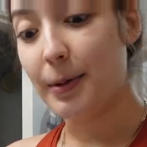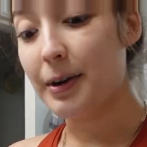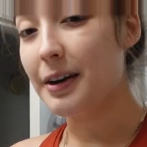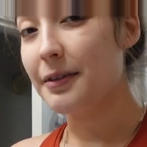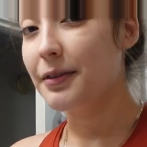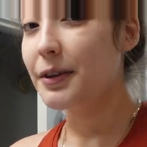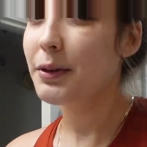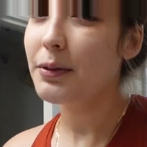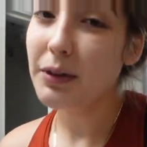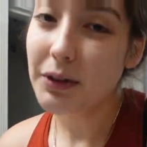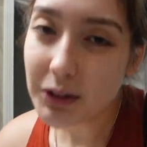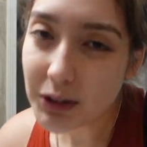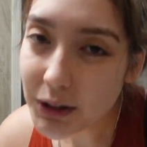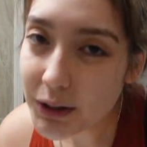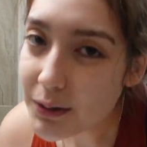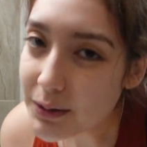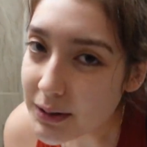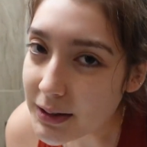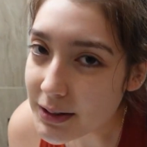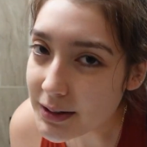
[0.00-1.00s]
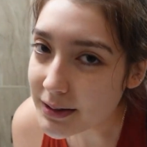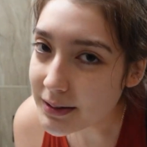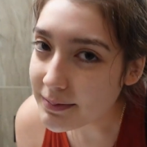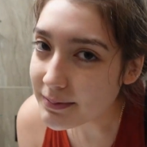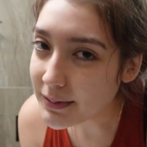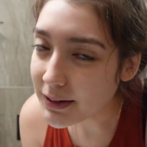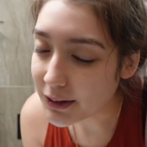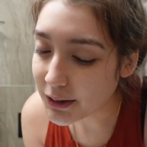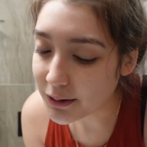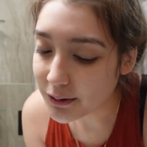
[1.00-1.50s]
But if you were to use
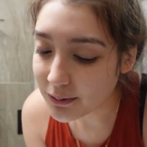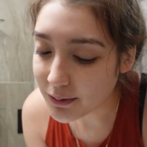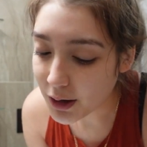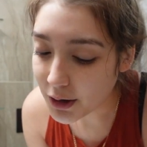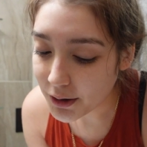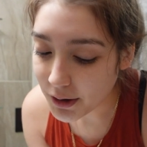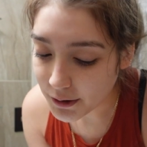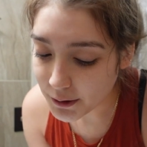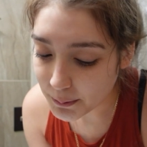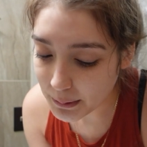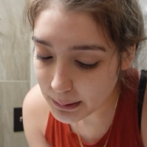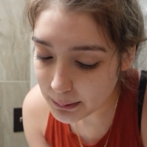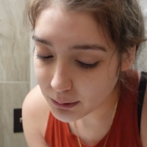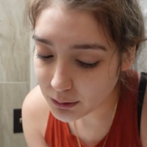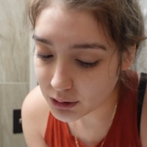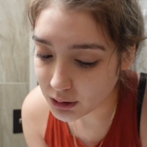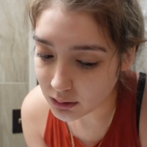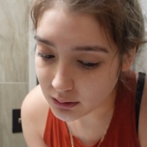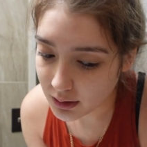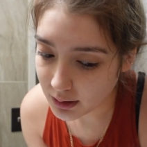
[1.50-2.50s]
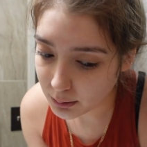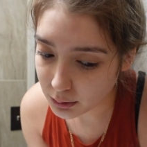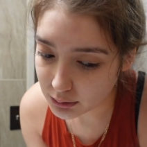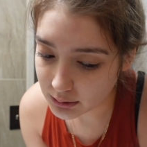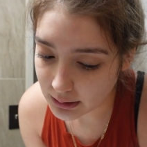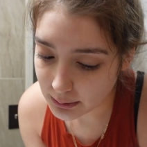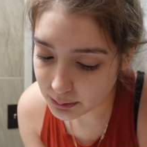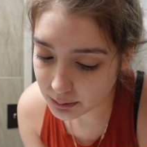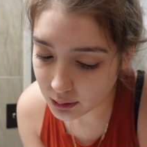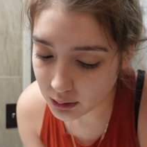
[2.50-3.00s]
this, you know, on other people, don't double
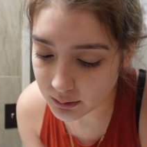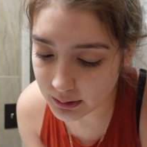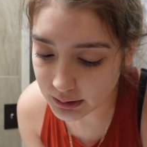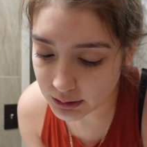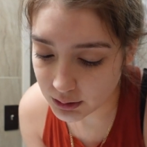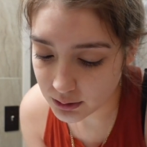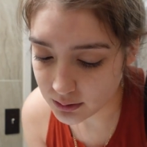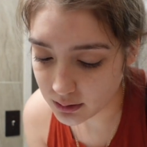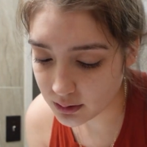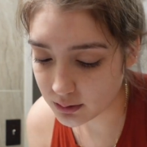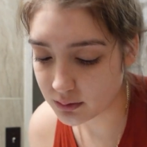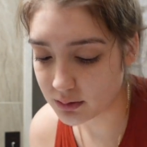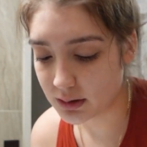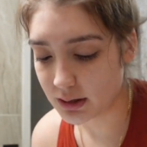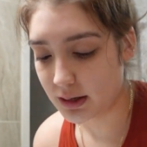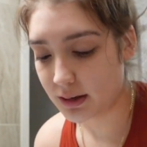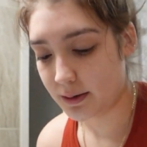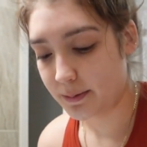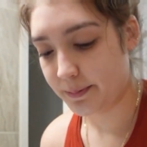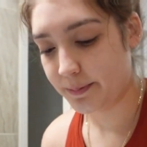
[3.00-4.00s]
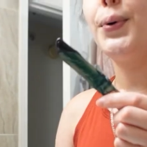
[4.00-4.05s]
dip. Always use a new stick.